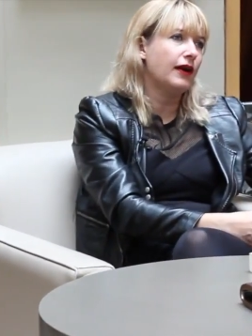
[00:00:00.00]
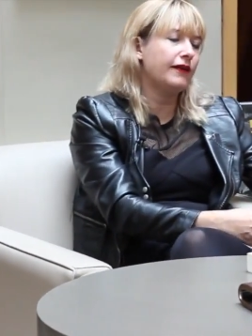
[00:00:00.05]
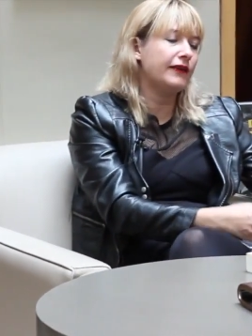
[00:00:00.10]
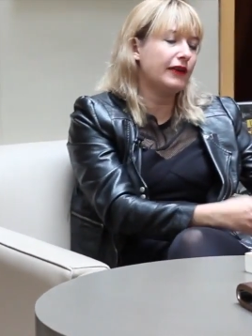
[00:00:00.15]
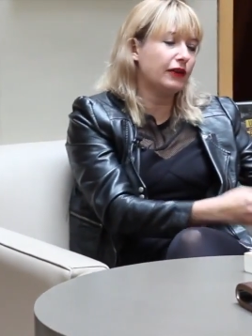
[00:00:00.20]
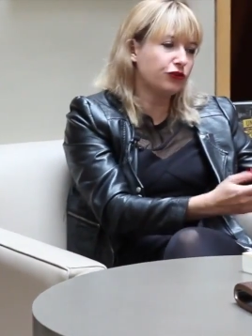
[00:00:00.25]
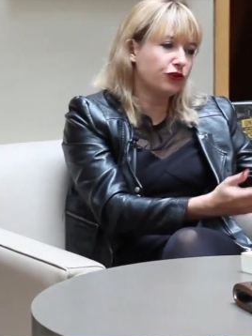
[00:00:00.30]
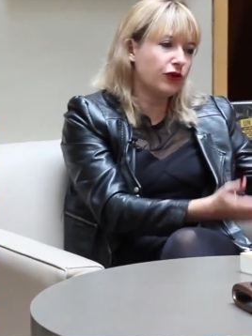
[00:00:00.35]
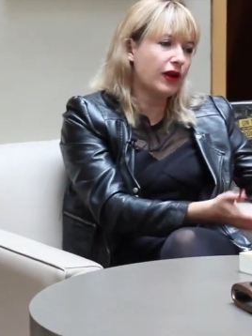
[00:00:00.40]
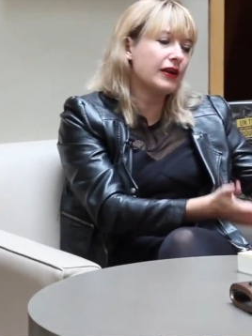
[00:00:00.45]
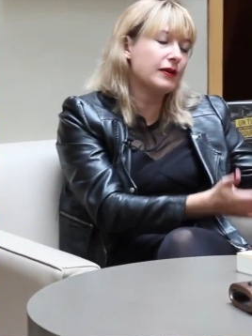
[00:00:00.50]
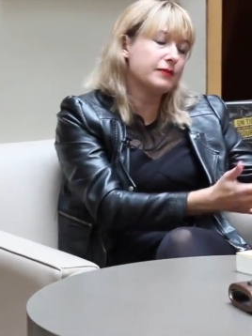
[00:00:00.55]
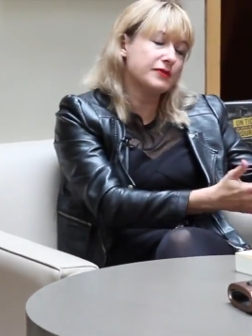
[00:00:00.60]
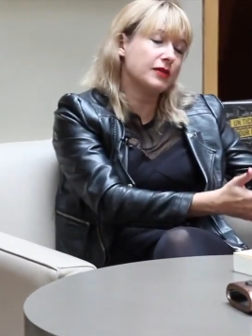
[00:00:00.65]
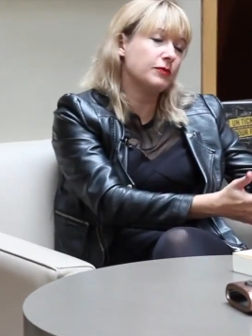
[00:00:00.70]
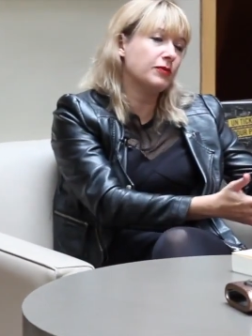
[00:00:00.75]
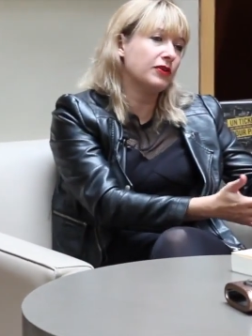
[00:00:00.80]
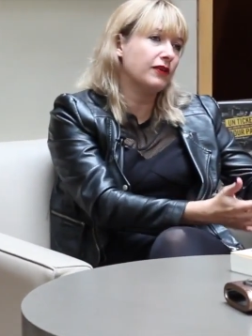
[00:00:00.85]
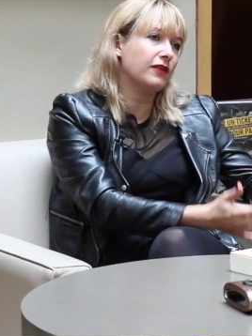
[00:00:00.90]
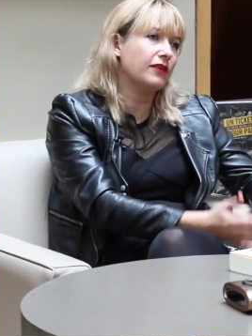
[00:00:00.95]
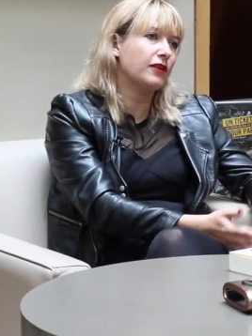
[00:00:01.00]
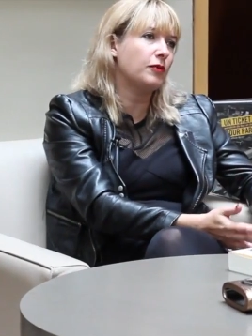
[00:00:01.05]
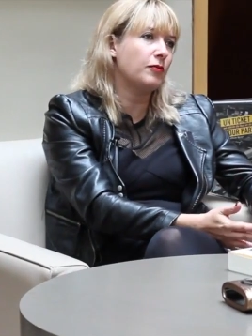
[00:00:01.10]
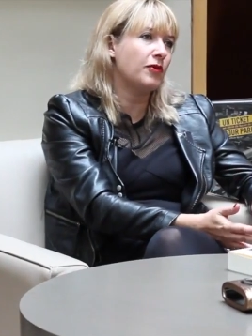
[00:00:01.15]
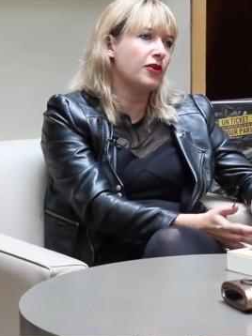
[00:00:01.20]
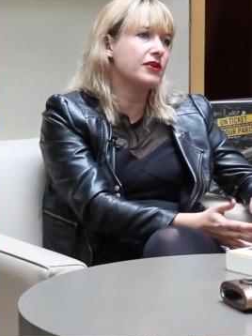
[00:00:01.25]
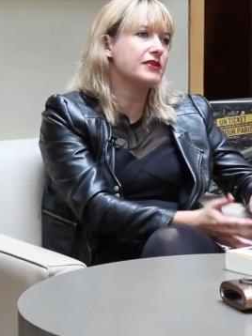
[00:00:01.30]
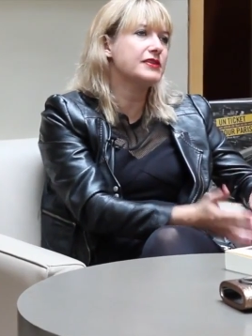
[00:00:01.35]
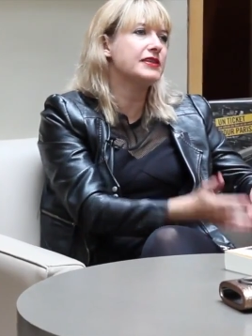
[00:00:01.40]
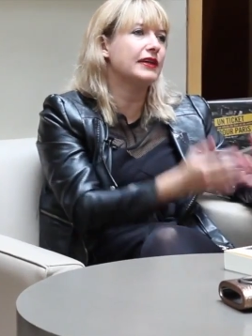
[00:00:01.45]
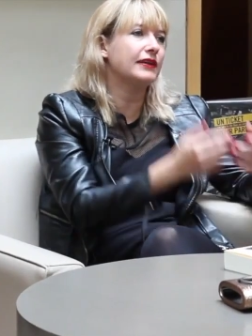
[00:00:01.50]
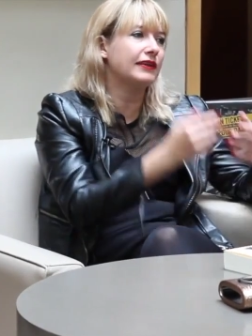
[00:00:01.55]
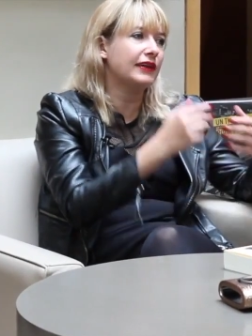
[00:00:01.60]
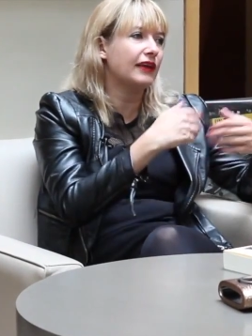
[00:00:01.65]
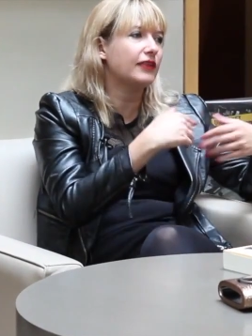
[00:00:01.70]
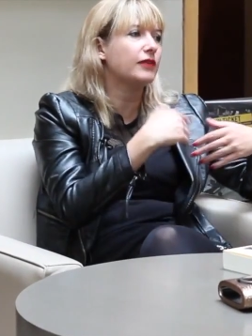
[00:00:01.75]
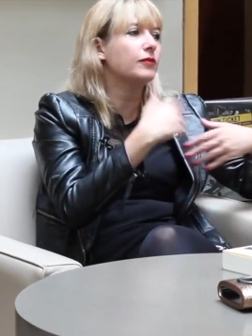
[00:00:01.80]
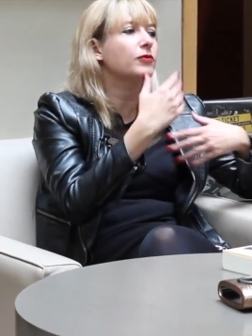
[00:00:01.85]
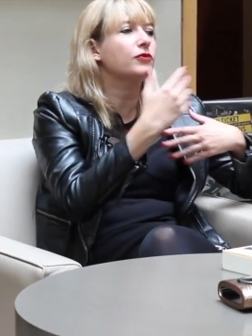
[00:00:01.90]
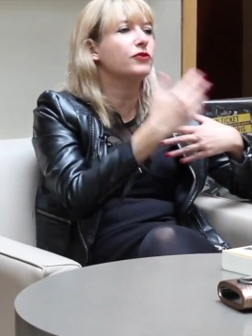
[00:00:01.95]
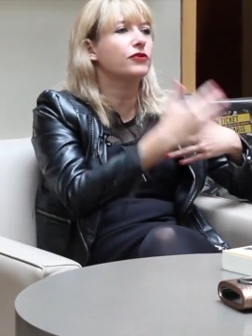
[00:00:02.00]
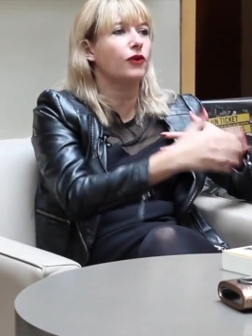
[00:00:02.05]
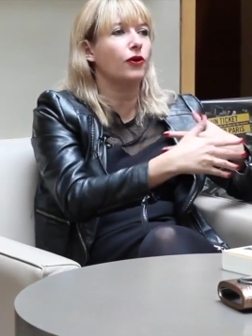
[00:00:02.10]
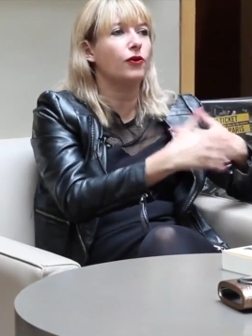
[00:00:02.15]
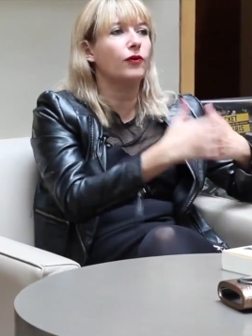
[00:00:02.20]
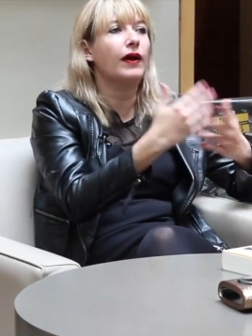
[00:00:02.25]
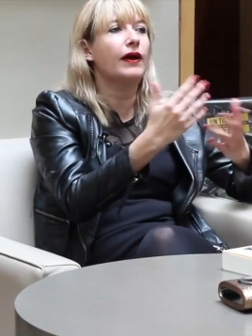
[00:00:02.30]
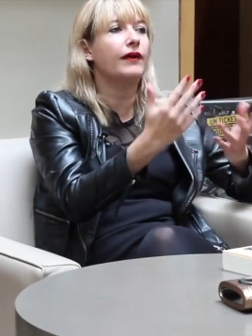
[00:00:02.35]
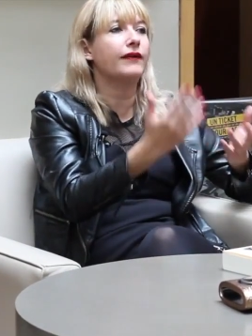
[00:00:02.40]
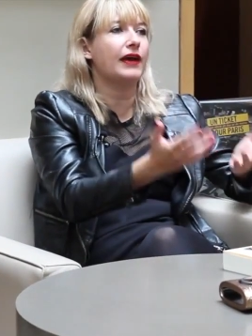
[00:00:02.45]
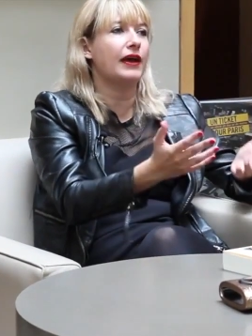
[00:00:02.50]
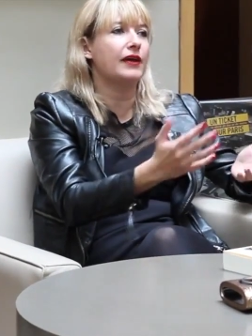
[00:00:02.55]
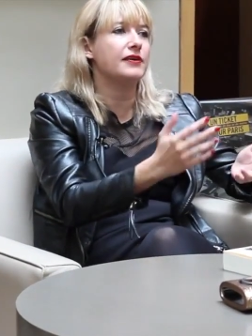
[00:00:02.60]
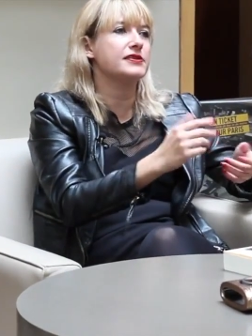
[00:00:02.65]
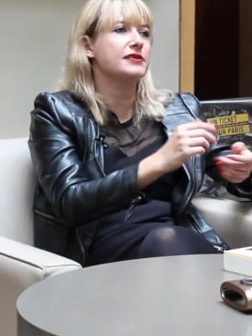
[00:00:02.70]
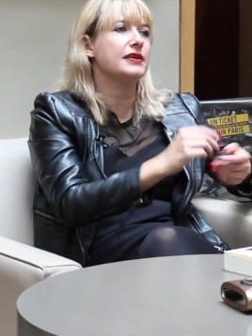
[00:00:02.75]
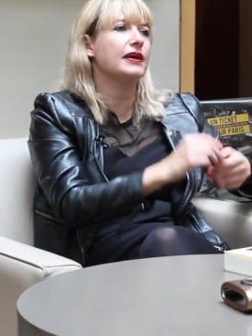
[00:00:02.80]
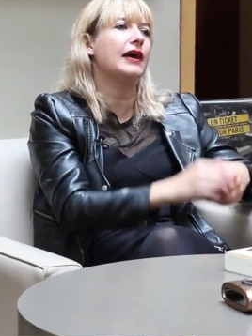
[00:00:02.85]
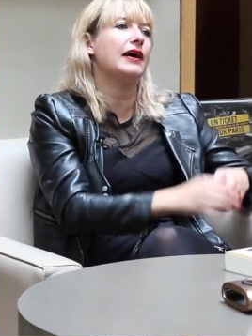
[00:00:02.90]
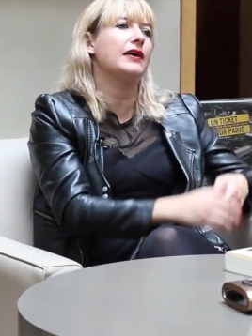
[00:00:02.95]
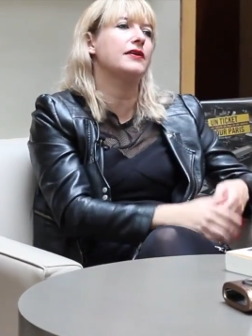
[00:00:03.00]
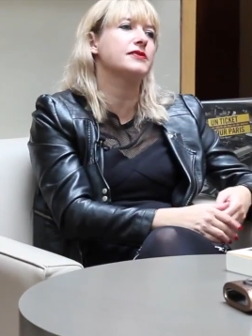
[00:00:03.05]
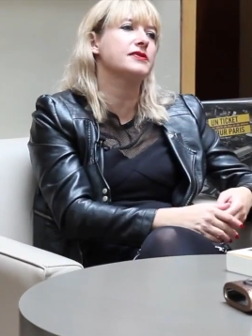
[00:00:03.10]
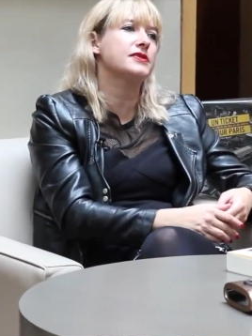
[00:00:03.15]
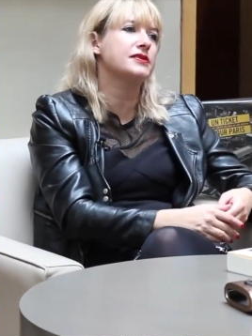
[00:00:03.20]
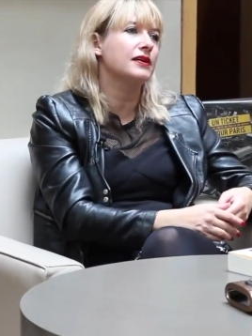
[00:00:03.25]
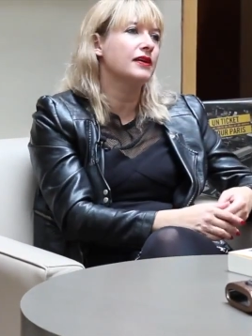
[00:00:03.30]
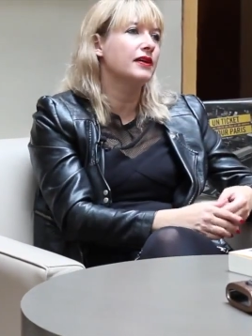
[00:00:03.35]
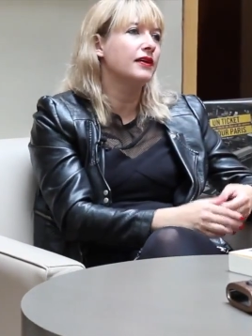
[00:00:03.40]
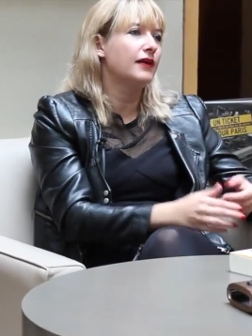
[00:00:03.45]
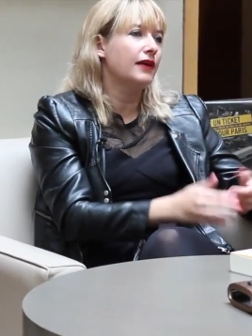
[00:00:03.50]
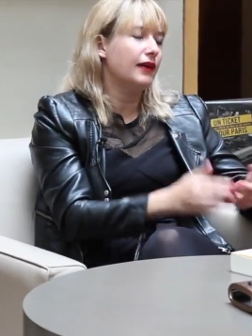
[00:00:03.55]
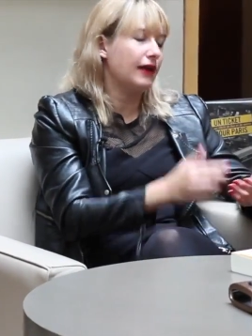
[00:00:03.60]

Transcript: And they'll train up someone in the community and get them to go around house to house